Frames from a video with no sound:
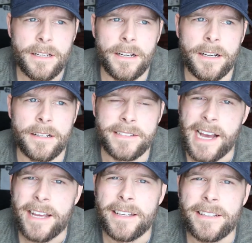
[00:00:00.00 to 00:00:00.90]

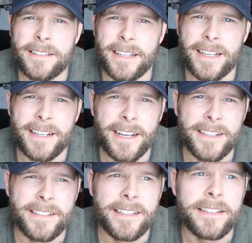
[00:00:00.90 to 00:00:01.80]
diet like I
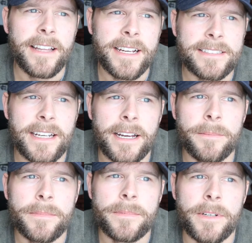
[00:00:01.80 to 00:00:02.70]
kind of did last
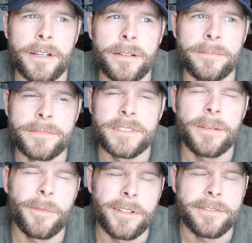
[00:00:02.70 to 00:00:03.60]
time.
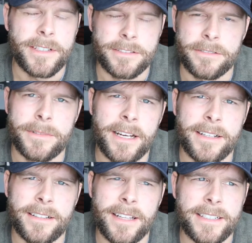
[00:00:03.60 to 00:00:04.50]
Somewhat flexible
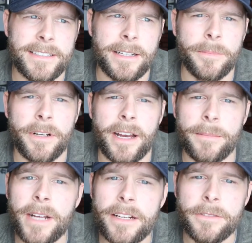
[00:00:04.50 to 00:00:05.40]
dieting last time, but
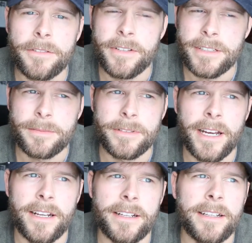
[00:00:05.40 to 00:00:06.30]
I'm not doing flexible
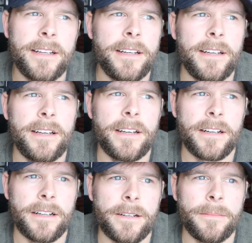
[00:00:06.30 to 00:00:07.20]
dieting.
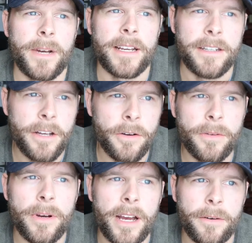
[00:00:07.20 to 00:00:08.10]
I
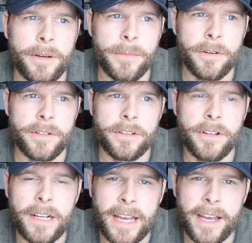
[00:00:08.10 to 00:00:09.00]
know how I'm going to
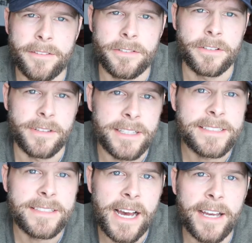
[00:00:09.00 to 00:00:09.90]
look after
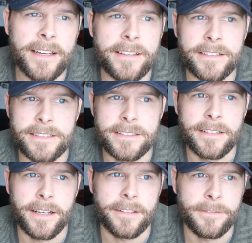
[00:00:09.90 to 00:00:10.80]
this diet. This
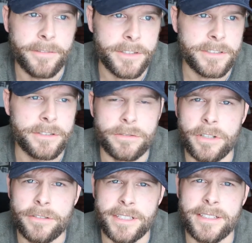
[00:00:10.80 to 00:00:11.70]
is like the first two
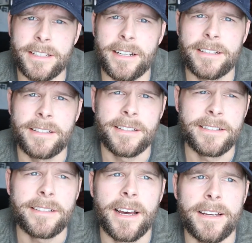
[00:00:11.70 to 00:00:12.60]
shows I did
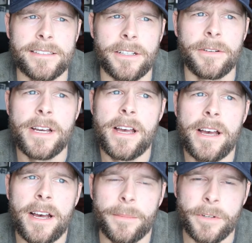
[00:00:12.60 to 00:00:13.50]
this diet. So
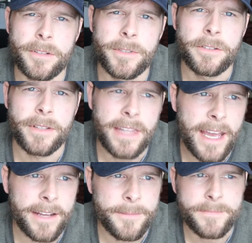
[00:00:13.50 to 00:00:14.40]
I'm going to be doing
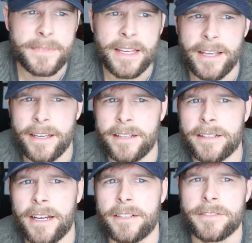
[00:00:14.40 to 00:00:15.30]
that
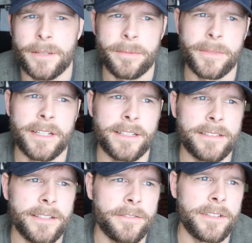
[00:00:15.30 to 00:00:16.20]
and kind of
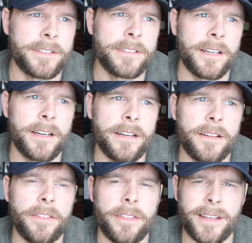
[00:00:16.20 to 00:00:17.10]
supplementing different
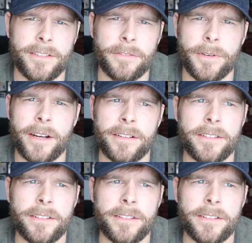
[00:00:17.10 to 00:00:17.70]
things throughout